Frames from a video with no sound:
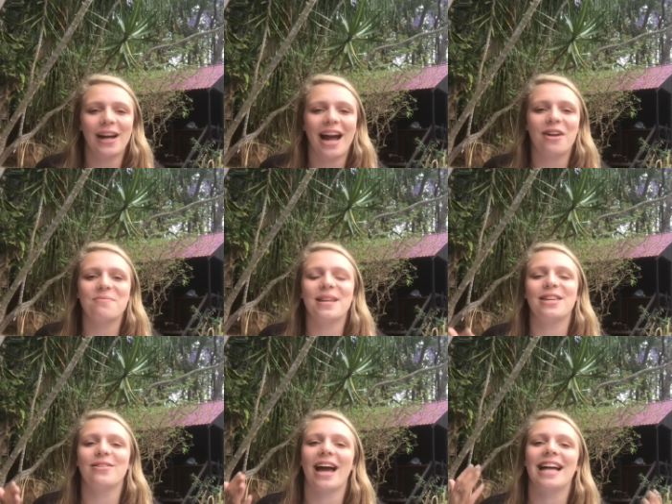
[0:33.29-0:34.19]
I'll
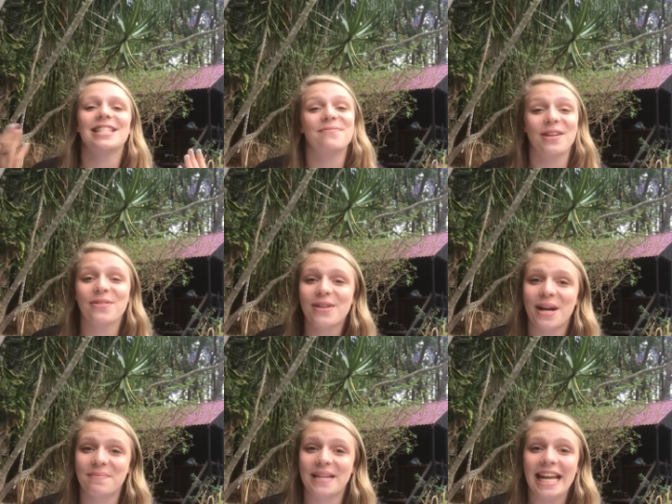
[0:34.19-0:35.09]
make you guys a month one
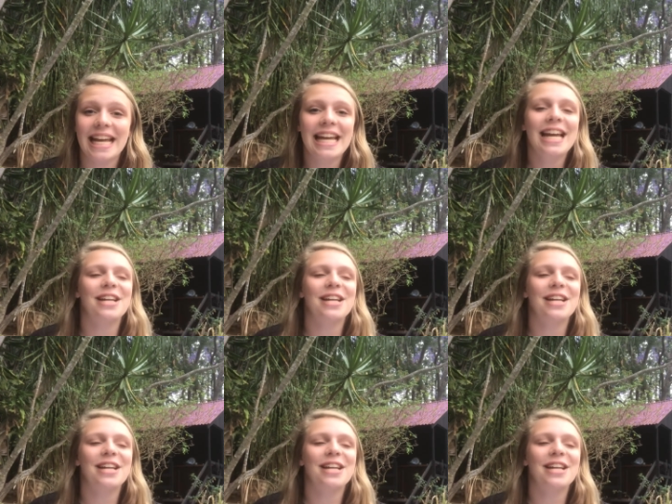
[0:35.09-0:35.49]
update.